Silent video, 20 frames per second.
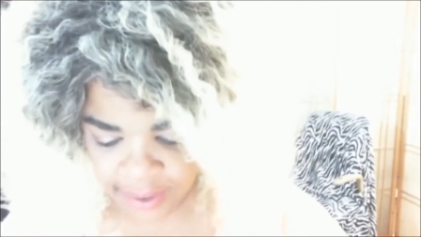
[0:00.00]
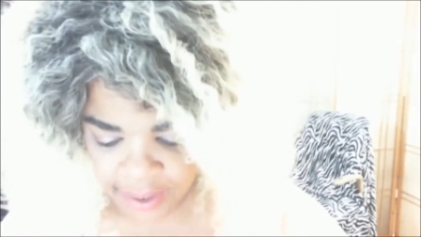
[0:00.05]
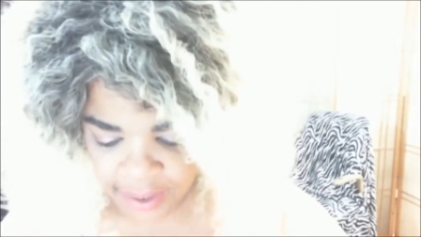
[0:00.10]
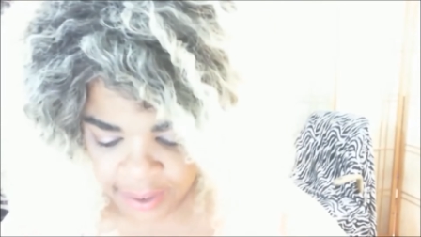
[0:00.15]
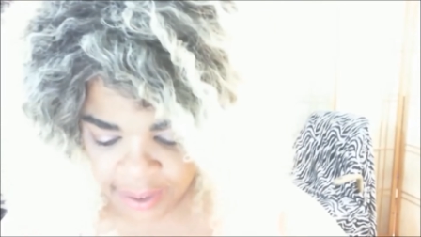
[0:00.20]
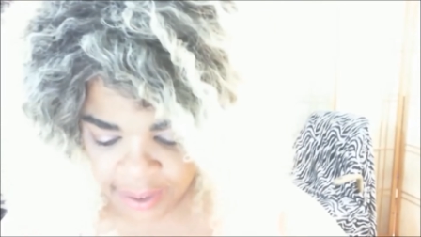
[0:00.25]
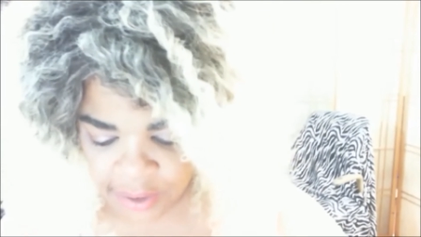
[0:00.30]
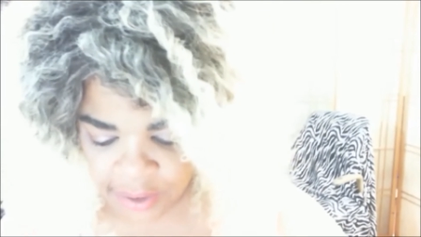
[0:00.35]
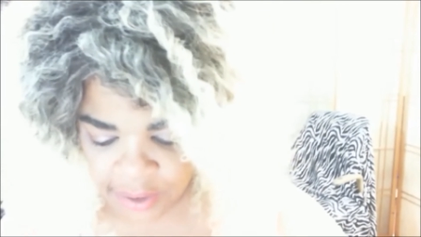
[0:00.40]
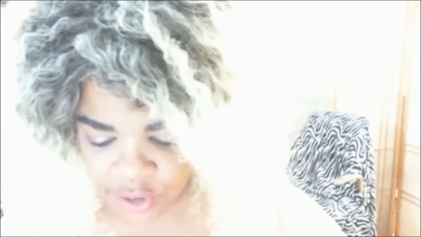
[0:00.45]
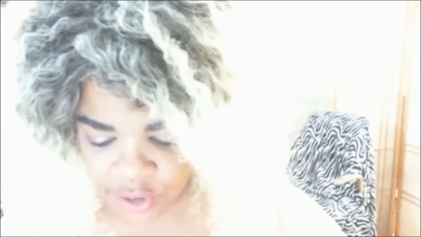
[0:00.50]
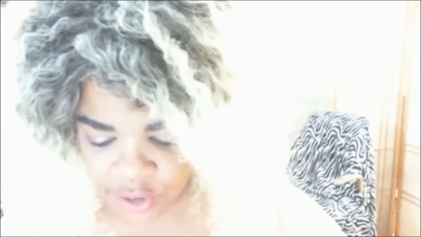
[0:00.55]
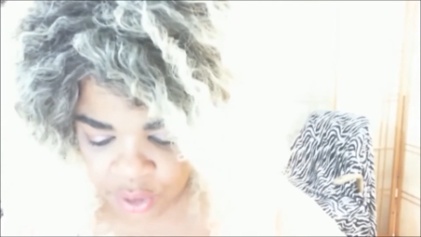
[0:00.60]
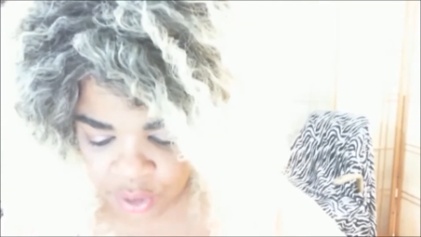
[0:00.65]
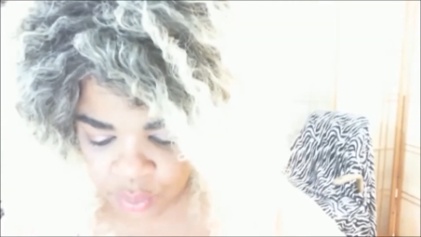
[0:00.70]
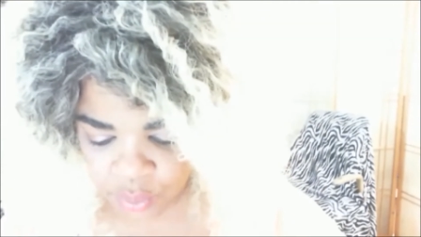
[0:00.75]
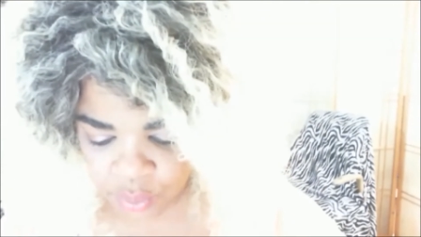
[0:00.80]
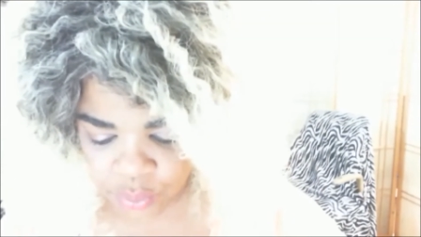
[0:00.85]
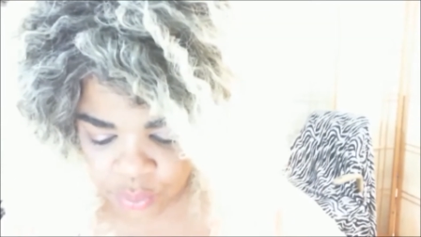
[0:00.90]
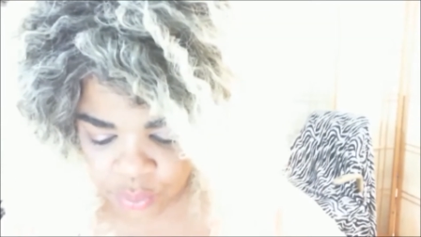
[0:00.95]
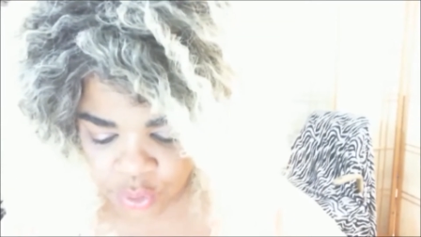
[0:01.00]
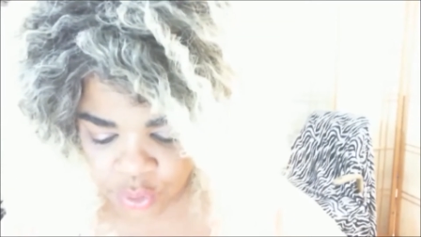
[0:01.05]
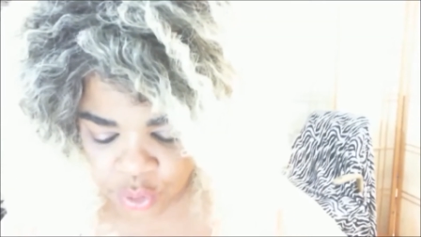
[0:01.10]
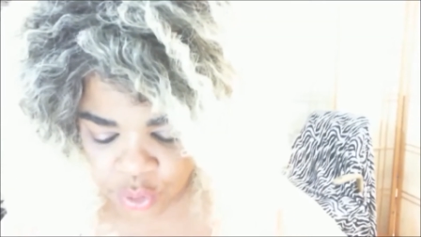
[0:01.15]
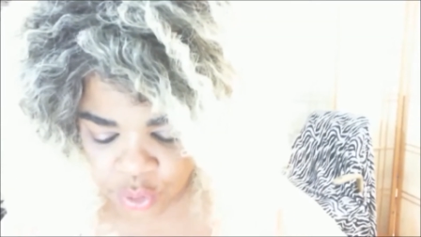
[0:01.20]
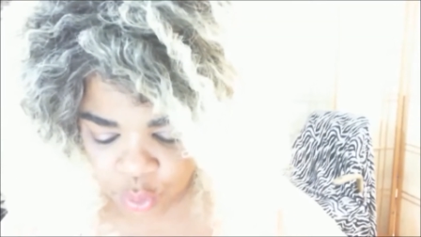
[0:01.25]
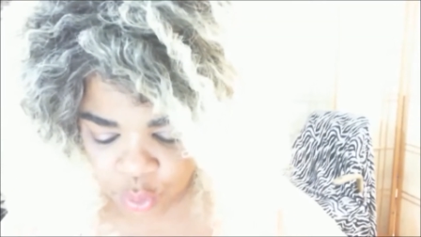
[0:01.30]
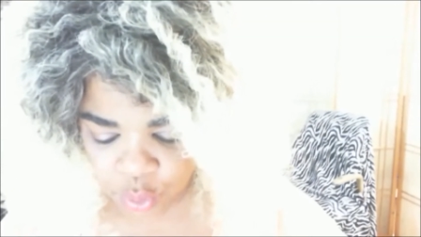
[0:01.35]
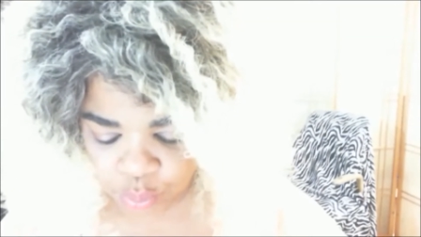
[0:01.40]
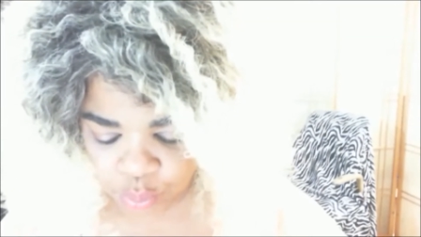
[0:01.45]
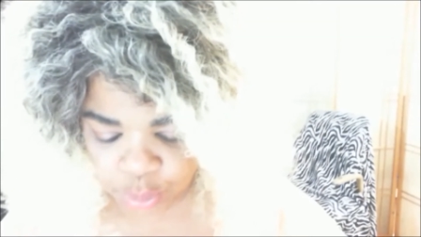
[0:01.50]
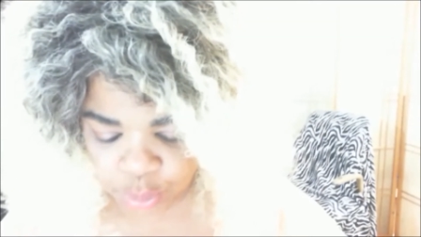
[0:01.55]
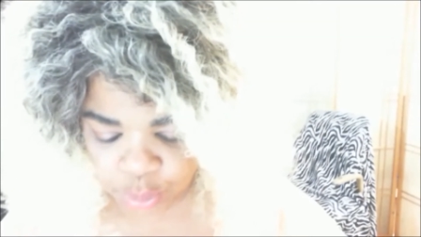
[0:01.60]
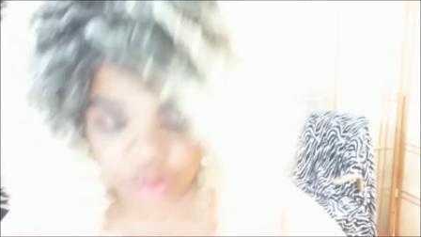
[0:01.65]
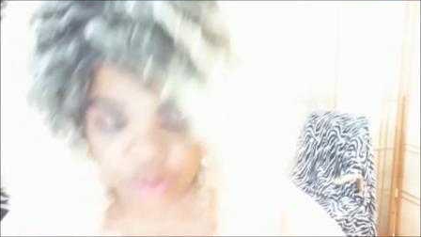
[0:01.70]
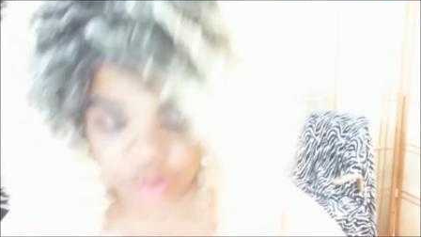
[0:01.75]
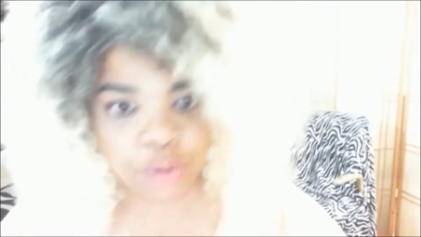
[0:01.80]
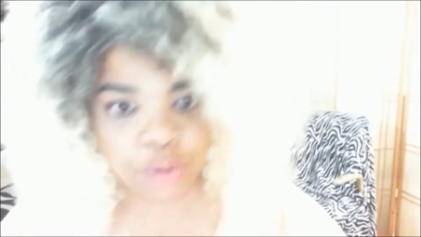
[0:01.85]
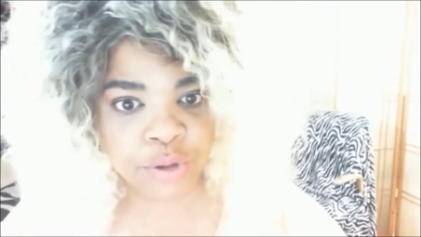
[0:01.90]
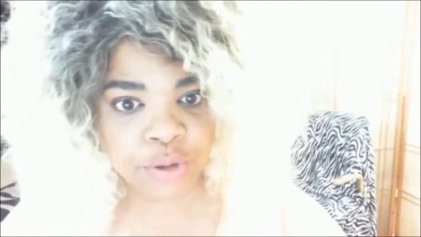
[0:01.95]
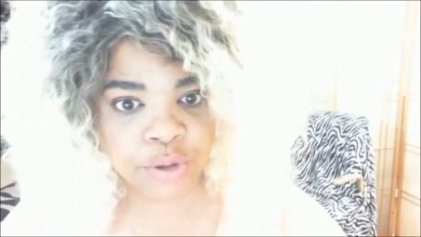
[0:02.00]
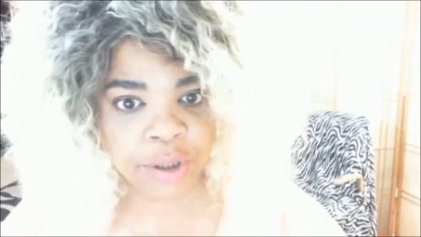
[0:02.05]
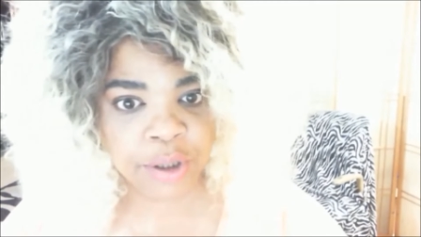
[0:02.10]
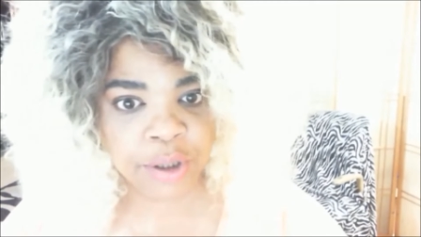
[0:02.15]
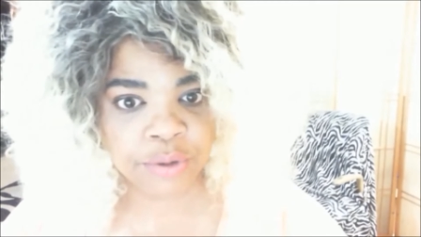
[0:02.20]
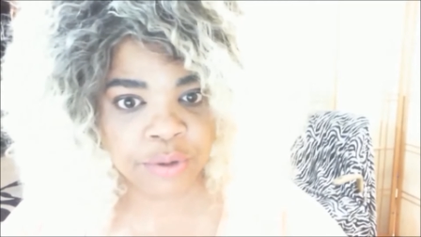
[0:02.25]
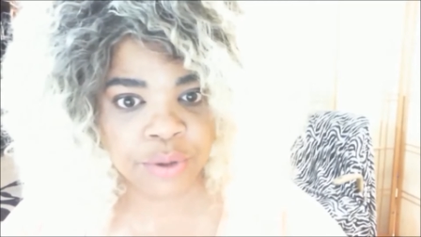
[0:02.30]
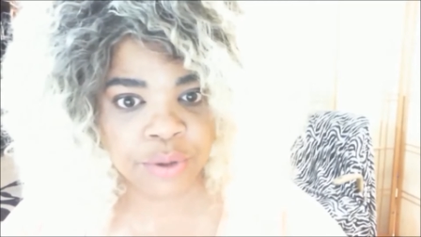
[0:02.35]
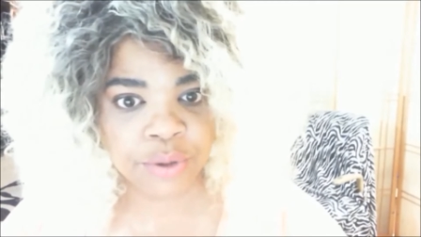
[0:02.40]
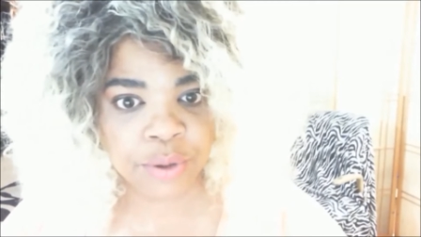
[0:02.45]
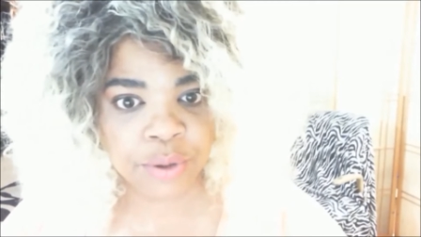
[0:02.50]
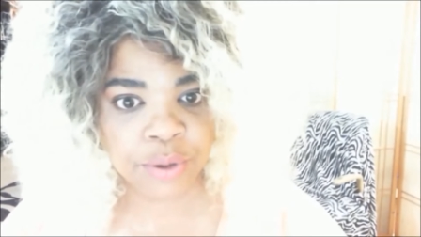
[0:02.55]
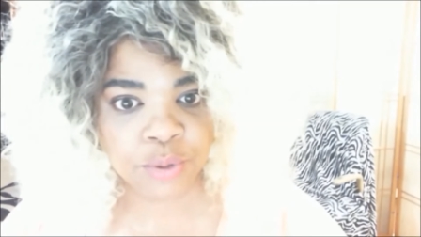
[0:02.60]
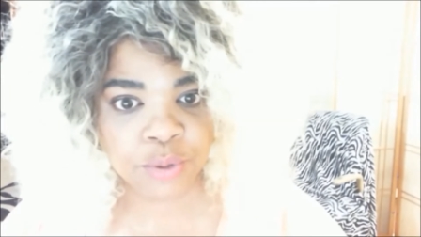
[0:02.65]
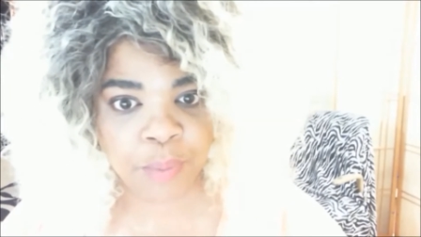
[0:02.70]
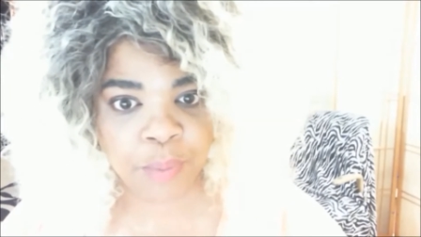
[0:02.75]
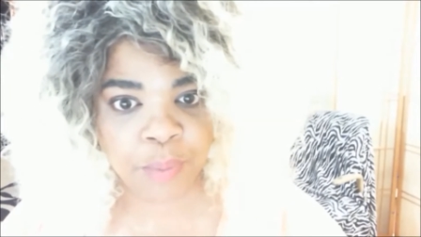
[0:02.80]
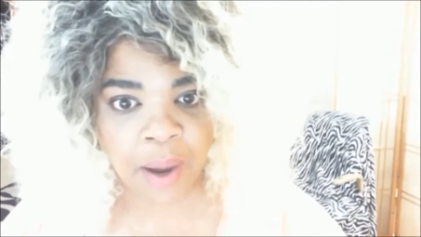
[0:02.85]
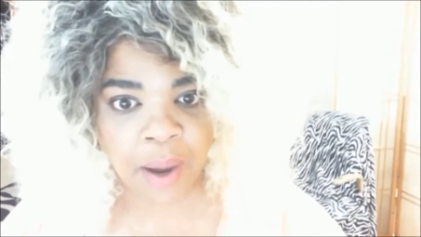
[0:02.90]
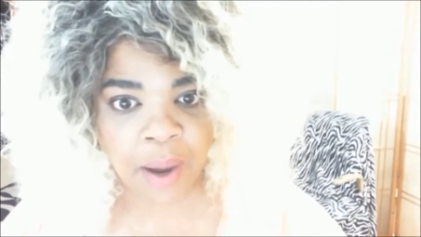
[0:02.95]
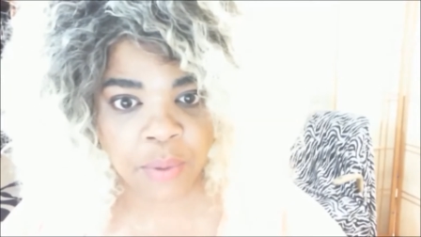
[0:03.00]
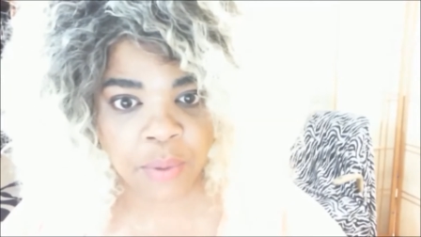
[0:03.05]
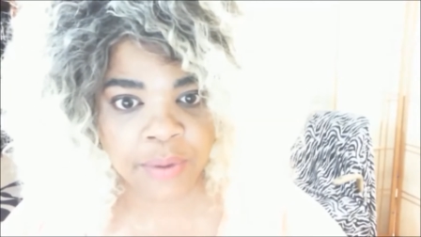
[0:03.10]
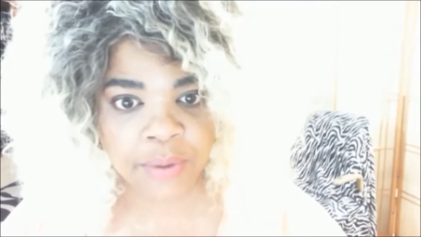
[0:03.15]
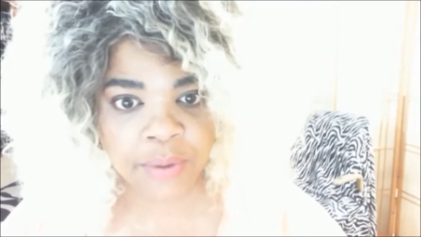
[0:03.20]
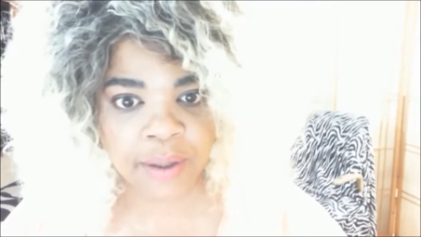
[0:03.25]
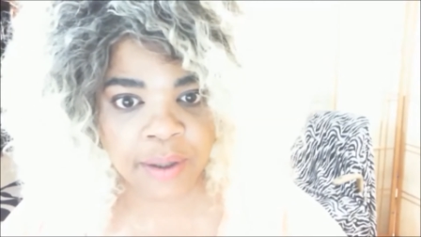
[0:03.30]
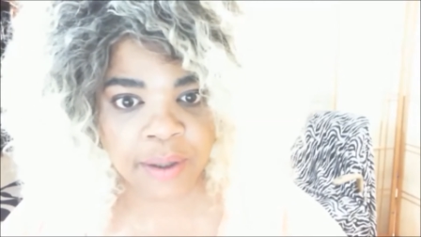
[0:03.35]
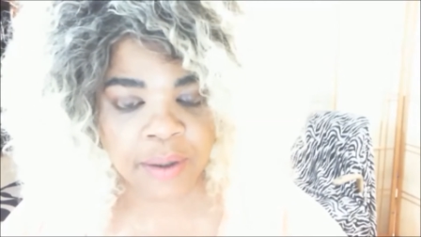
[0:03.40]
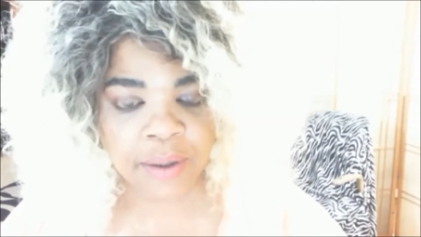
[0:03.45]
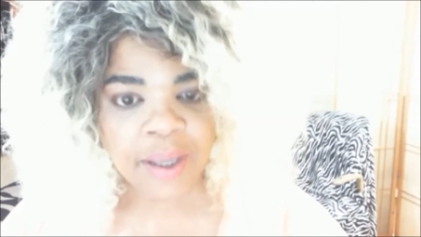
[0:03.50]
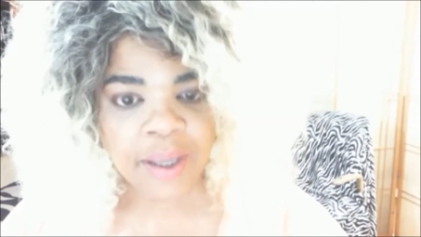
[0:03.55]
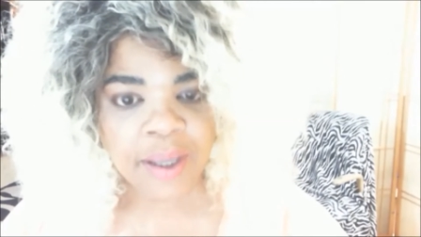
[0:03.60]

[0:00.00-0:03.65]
And so, you know, Pluto's there, so there's power there,